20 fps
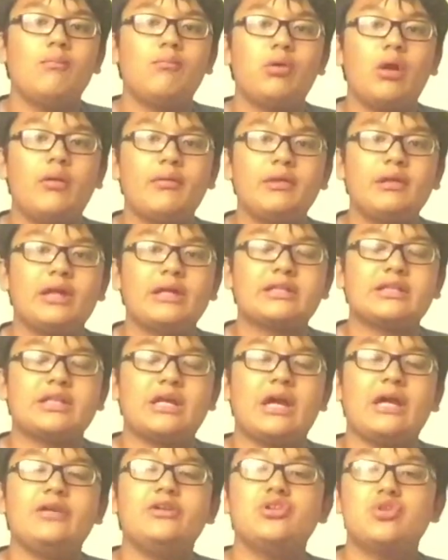Probably like
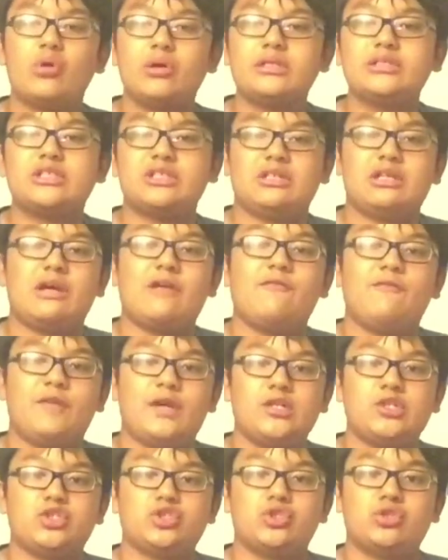Anointed
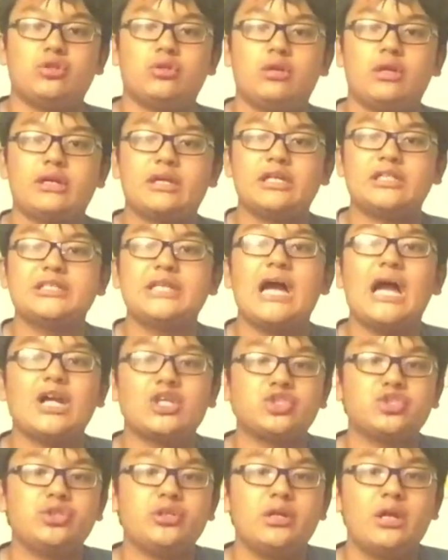Avenger. Like, it's
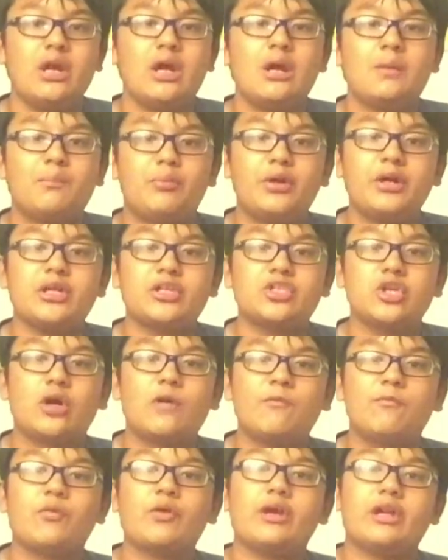actually pretty
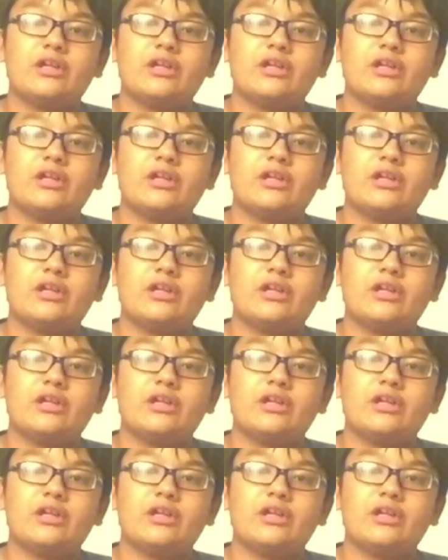dope for